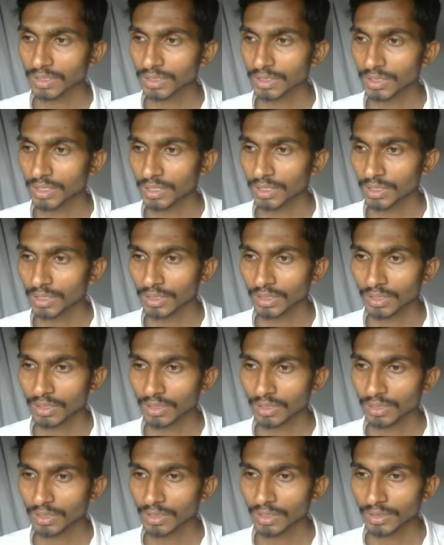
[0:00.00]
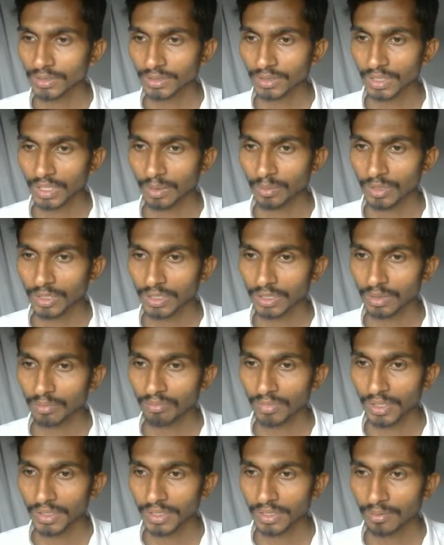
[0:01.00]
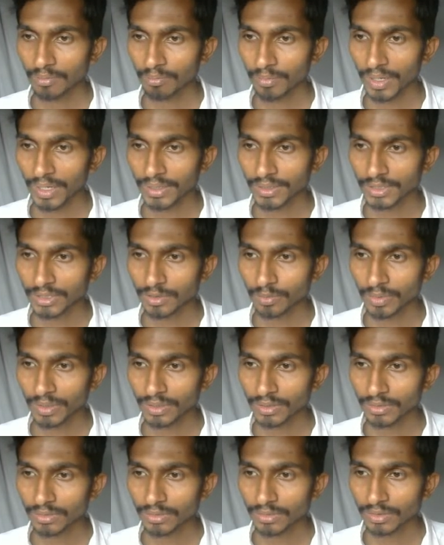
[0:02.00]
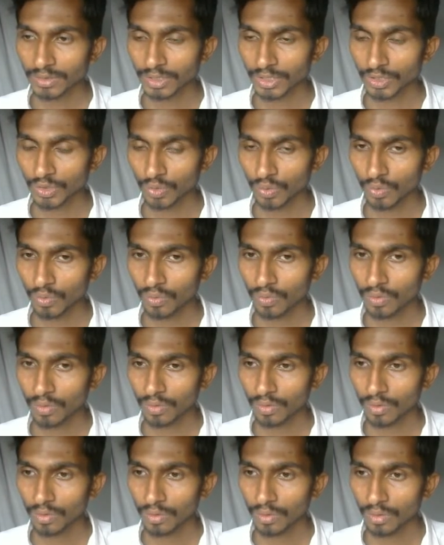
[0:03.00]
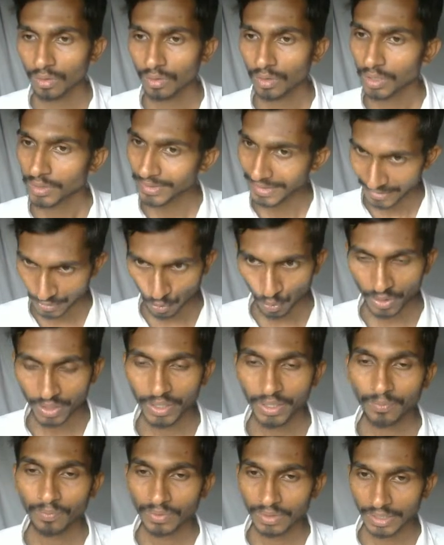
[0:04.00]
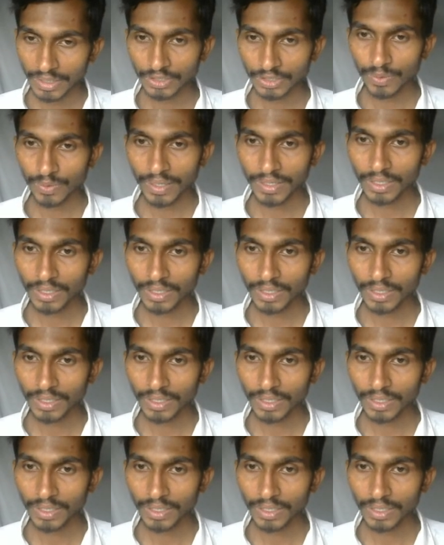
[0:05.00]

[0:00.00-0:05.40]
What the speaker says: then it's gonna be meeting participants 0. That's okay, that's fine.